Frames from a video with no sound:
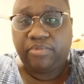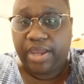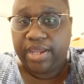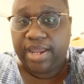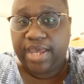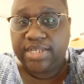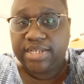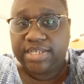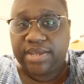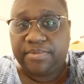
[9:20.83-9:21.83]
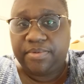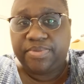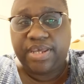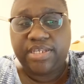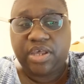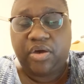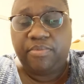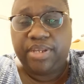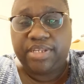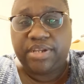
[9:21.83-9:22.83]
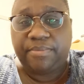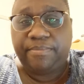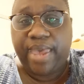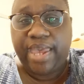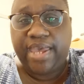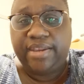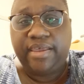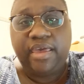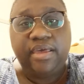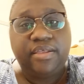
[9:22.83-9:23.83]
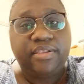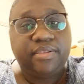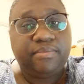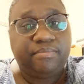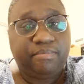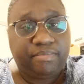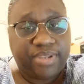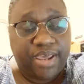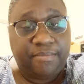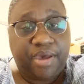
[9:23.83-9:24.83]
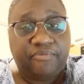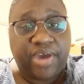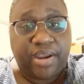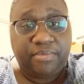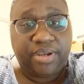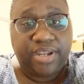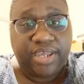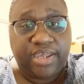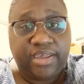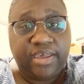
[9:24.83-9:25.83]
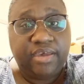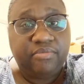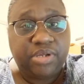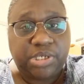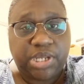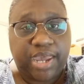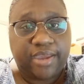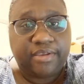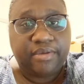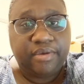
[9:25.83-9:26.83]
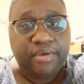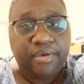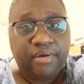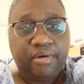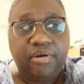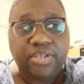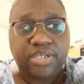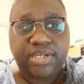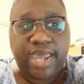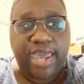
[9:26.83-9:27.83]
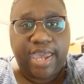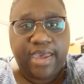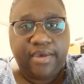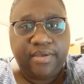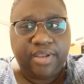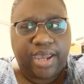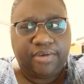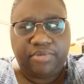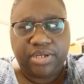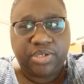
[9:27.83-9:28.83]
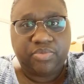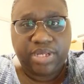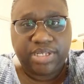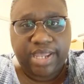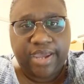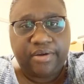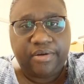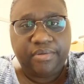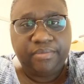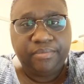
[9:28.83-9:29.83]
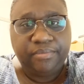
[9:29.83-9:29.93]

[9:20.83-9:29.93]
Recognized the symptoms and told me to demand that my vitamin D was checked. Or today, like what, 2 weeks later,